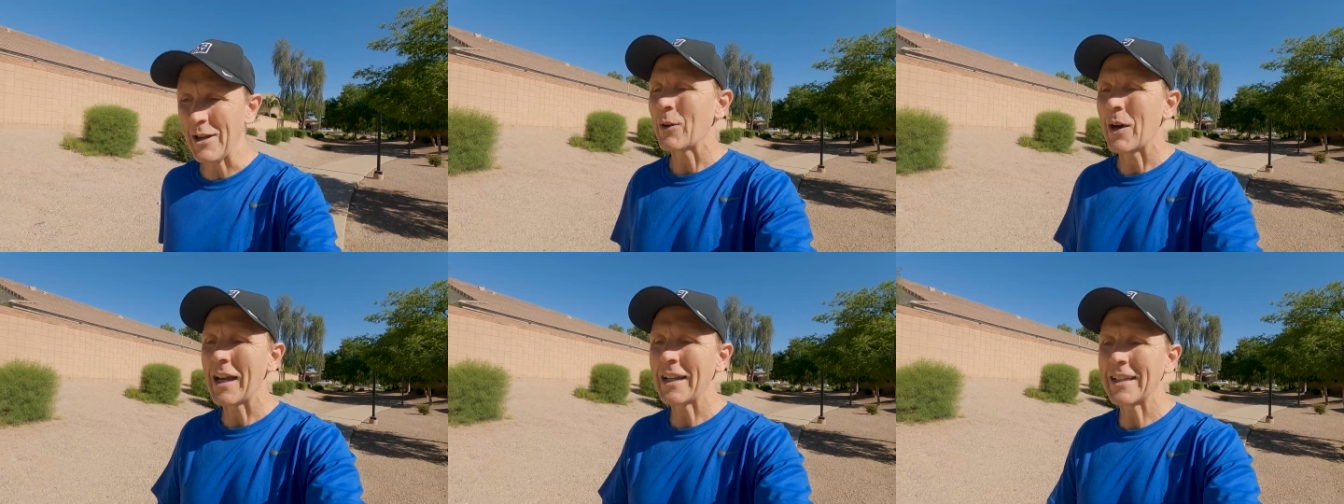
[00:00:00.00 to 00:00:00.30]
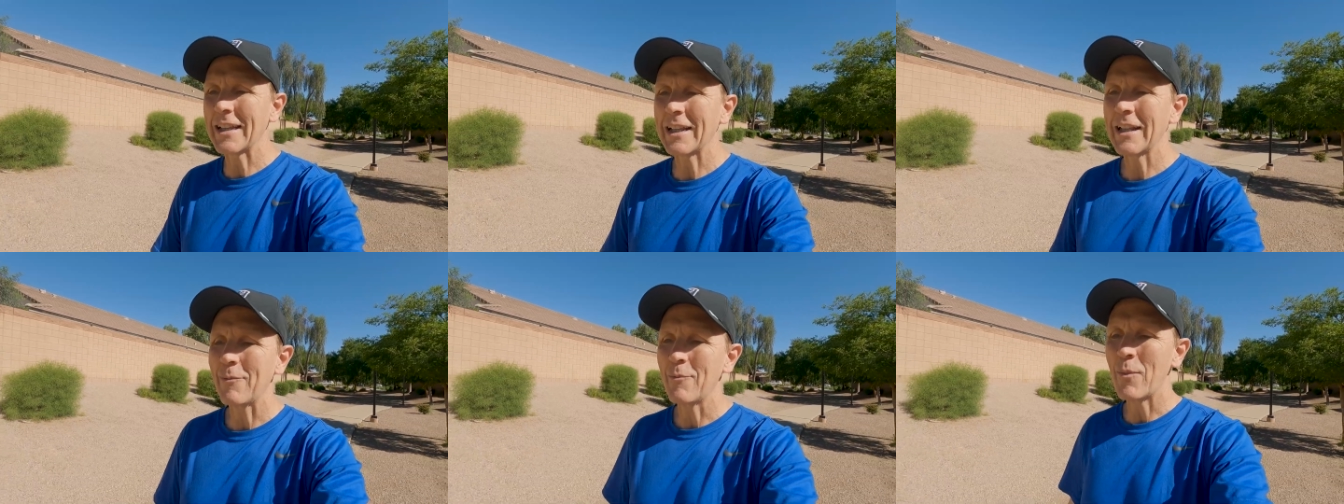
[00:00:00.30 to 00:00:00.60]
So I
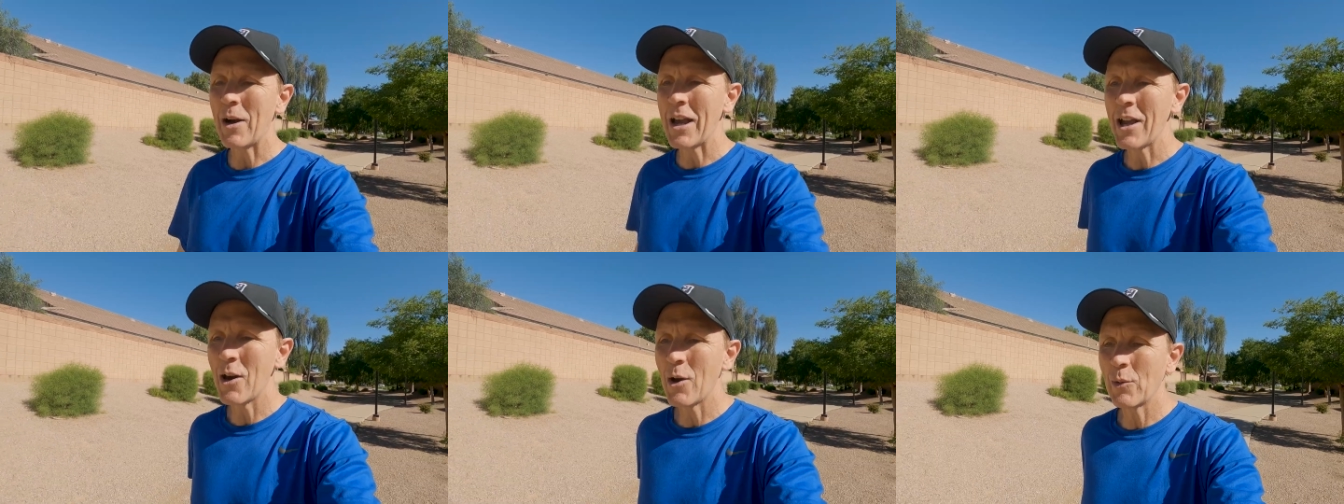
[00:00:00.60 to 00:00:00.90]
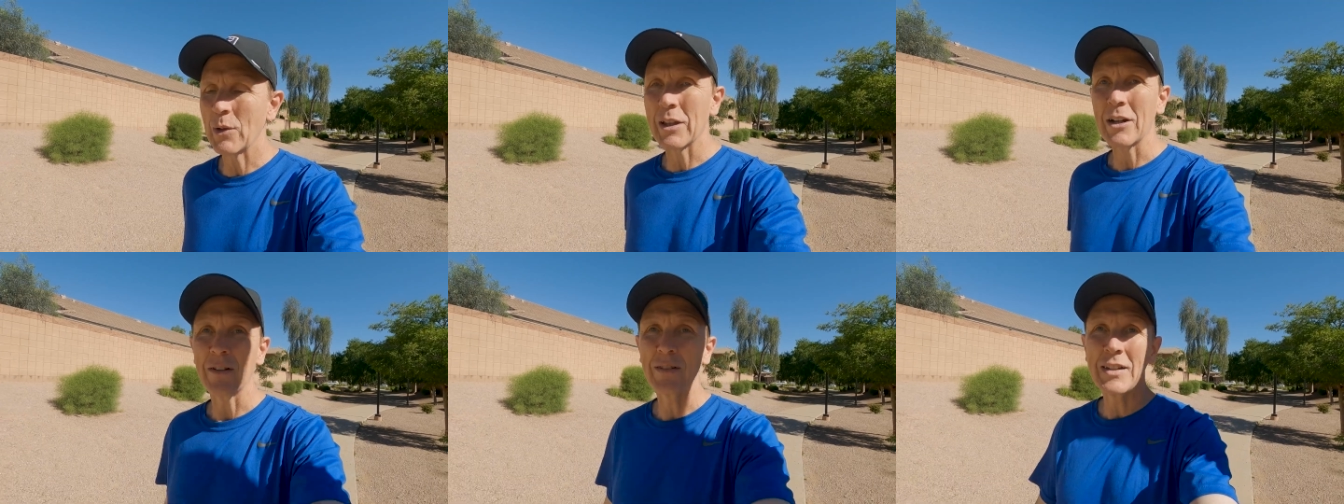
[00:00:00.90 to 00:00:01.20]
did my
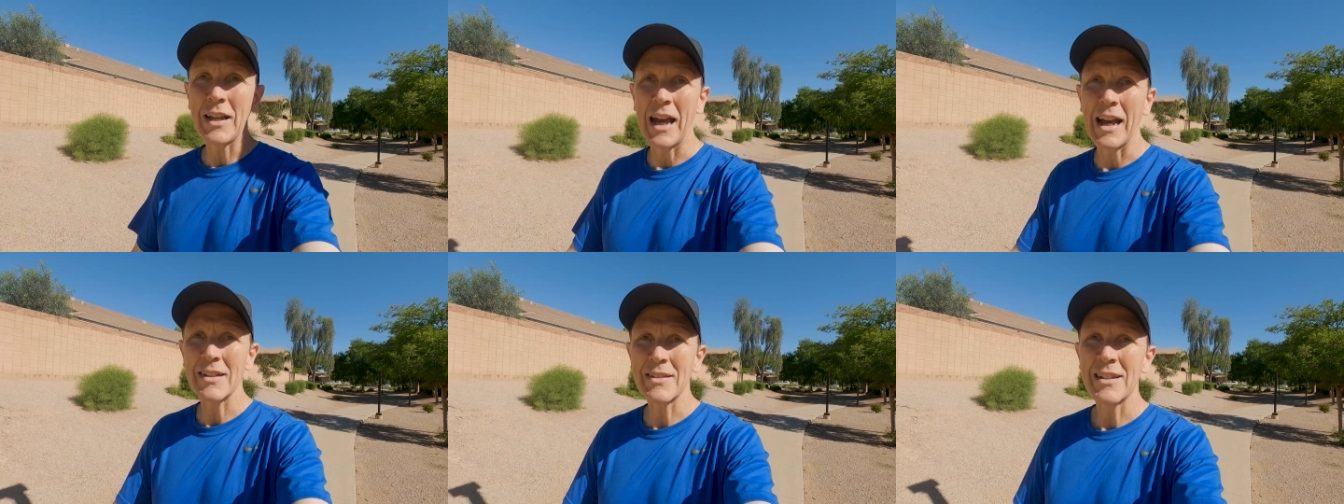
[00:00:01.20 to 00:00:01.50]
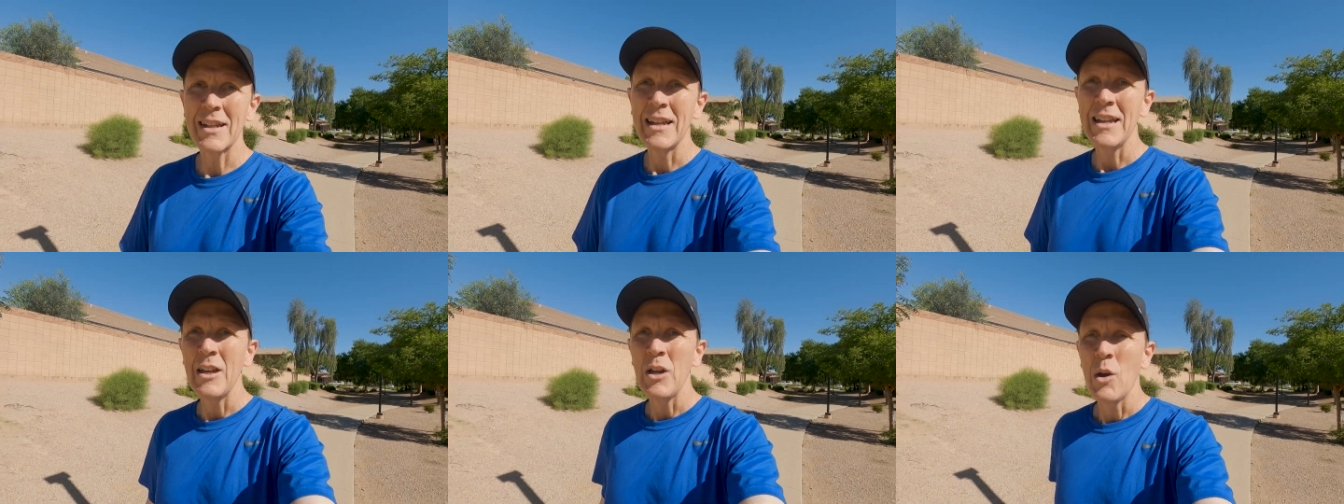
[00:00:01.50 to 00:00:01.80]
own little
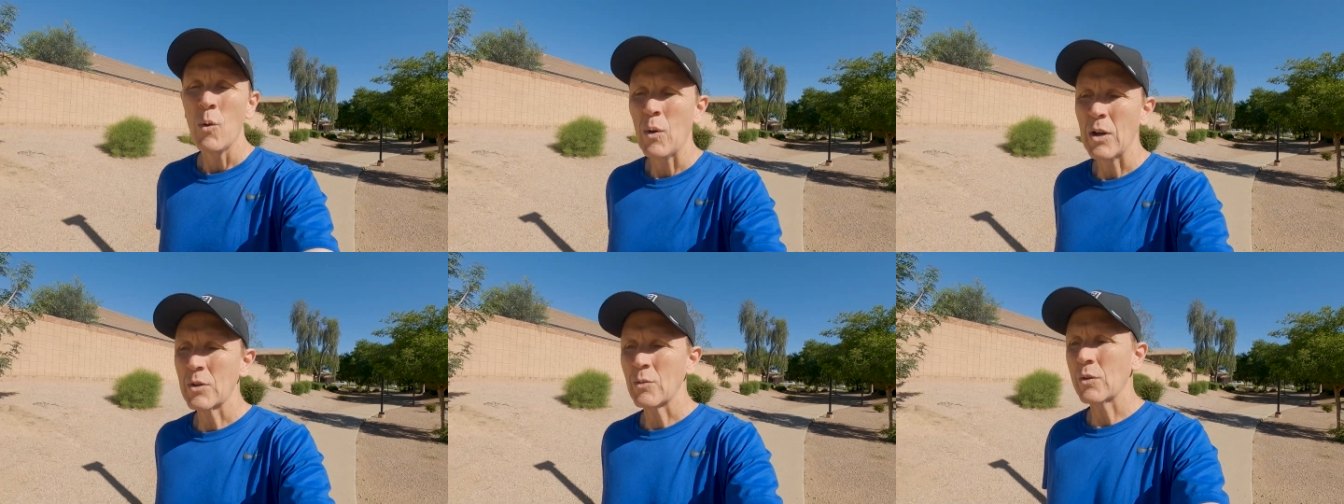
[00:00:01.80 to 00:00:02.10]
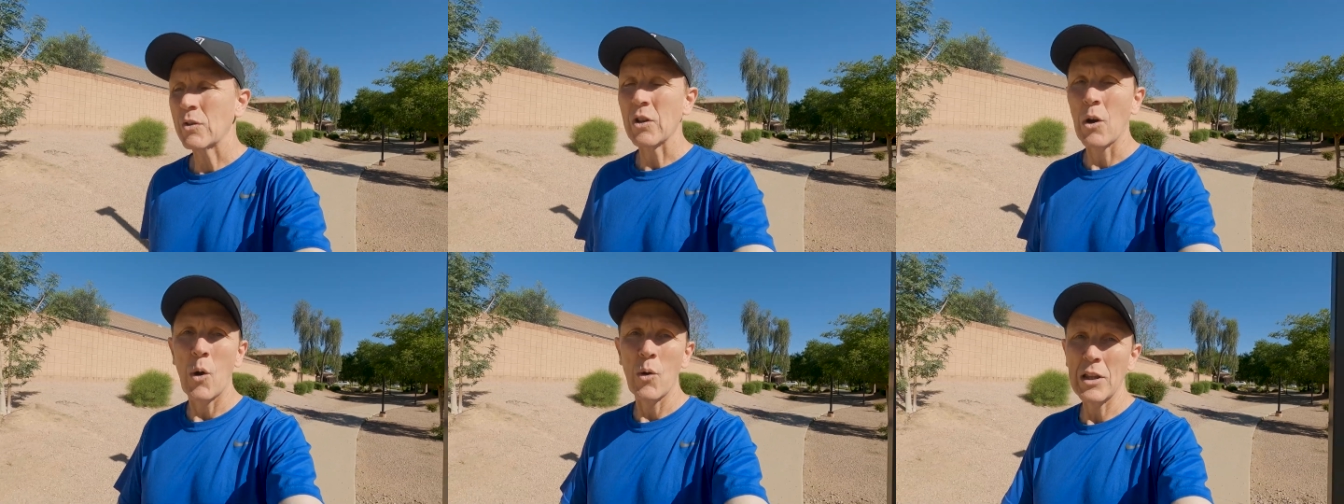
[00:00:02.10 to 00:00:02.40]
test,
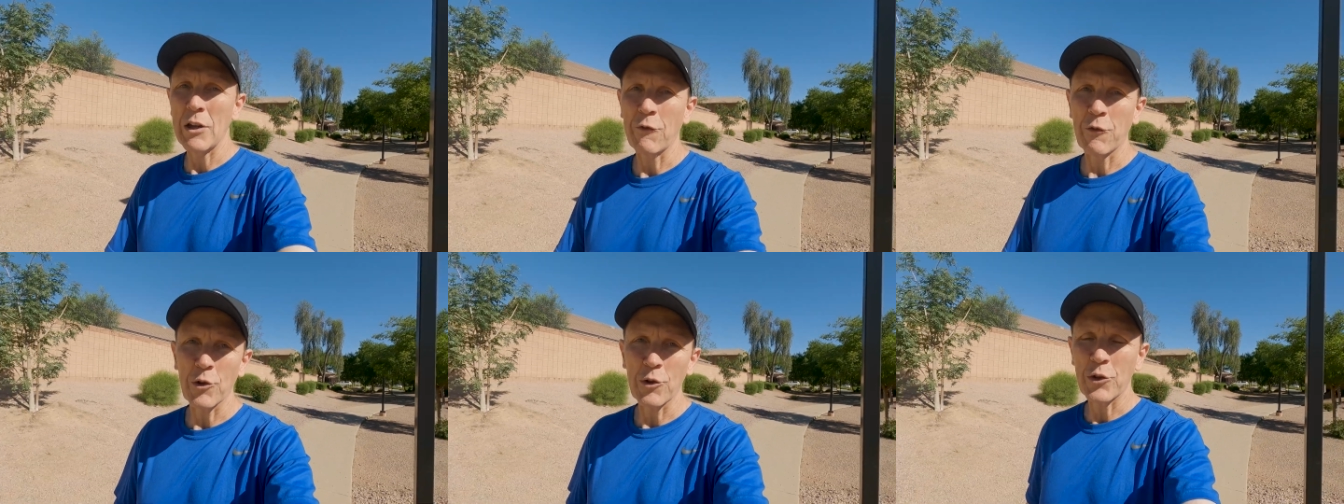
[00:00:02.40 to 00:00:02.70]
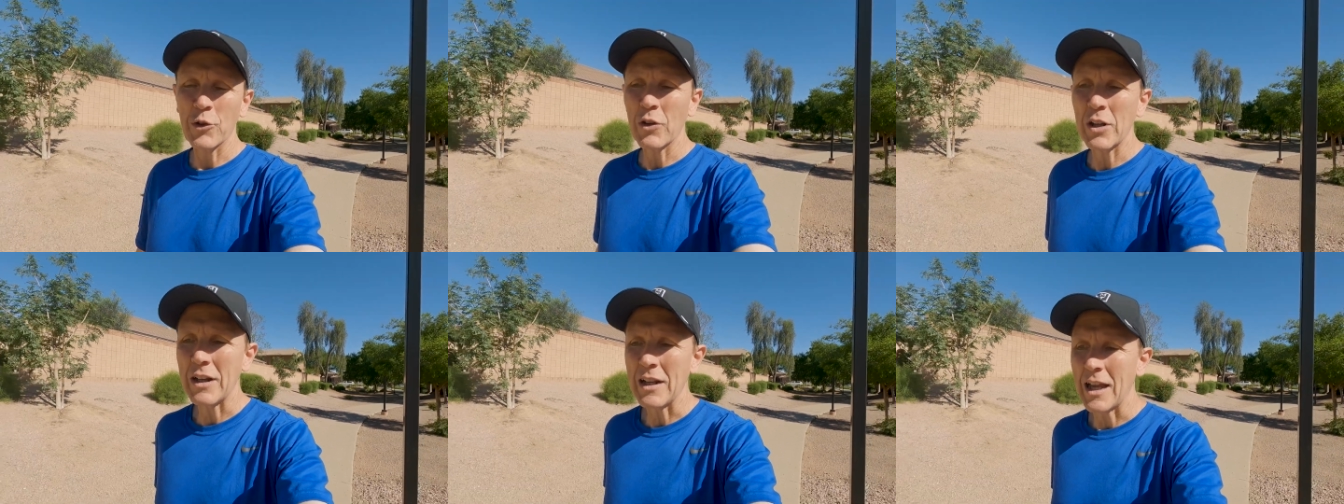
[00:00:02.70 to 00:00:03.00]
which was only for
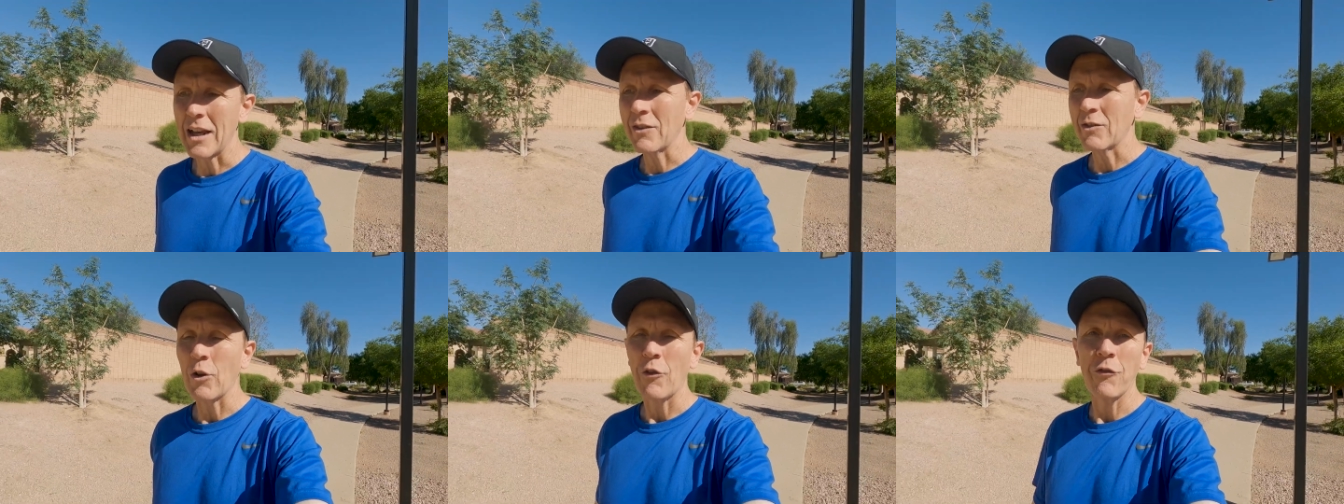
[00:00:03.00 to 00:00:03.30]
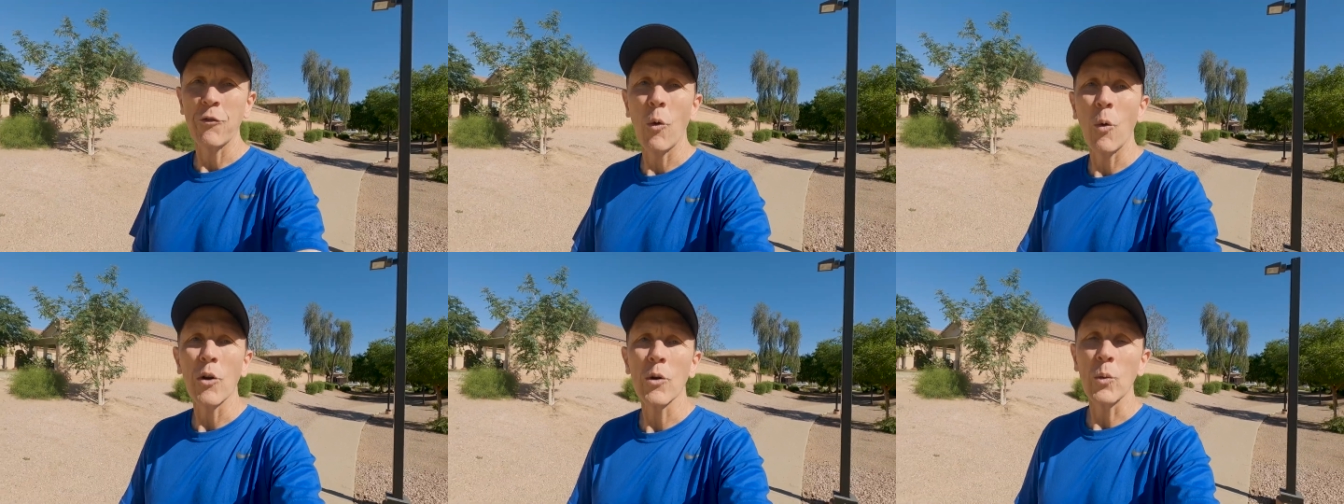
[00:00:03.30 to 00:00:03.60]
thirty days, so
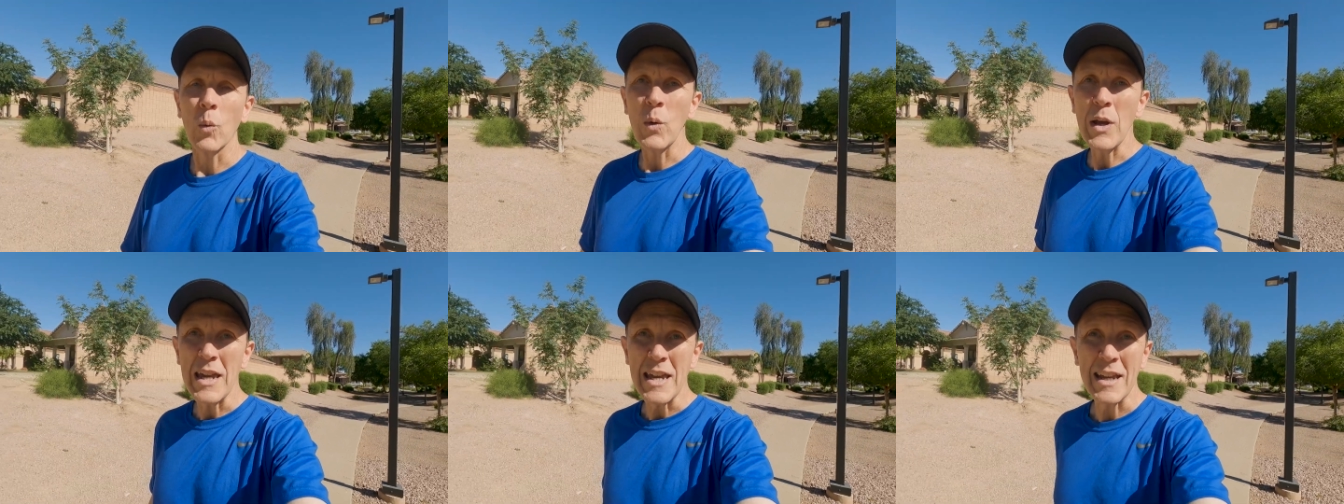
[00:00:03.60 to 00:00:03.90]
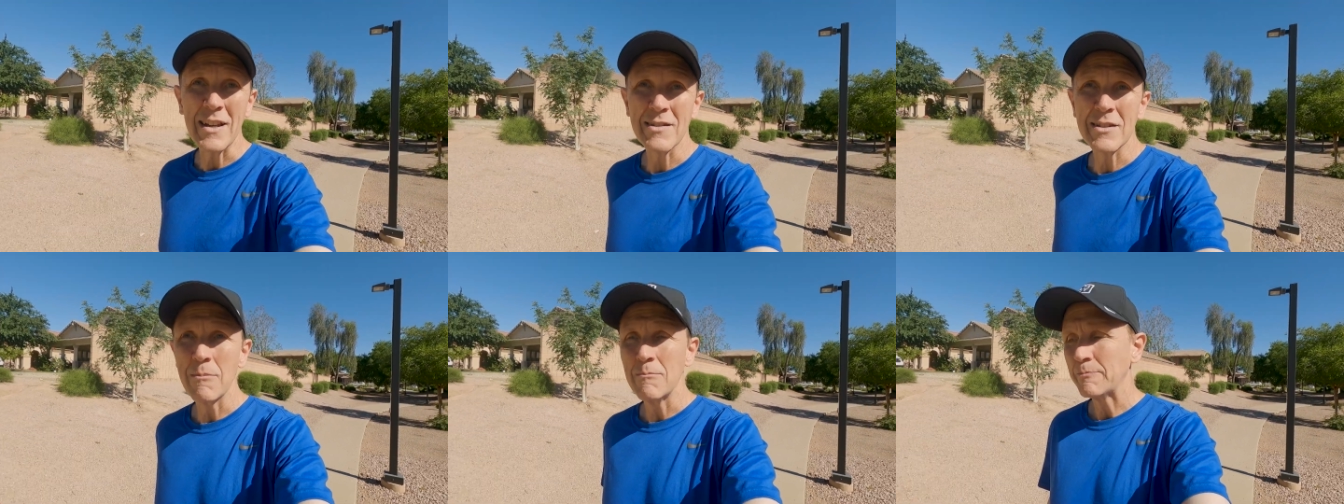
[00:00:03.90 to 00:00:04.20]
four
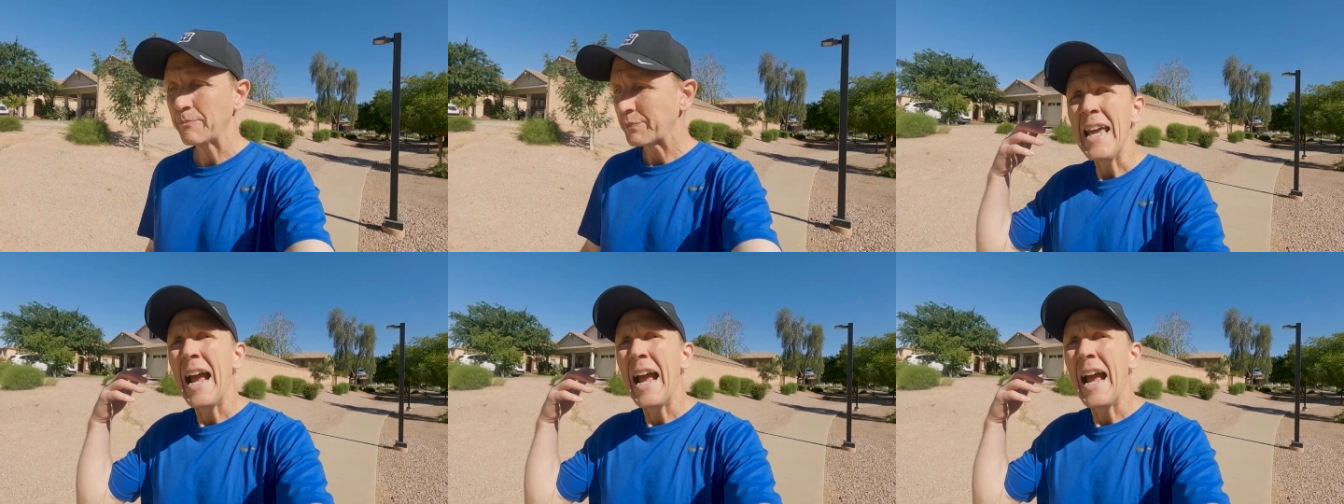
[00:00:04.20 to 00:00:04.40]
weeks.